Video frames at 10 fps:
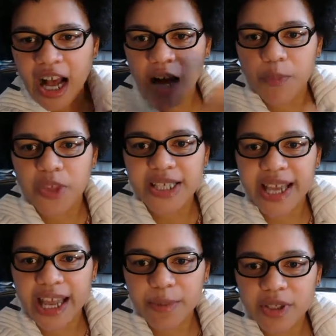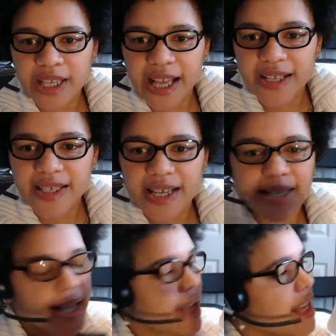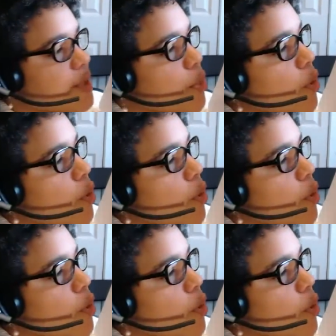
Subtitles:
the table tells us is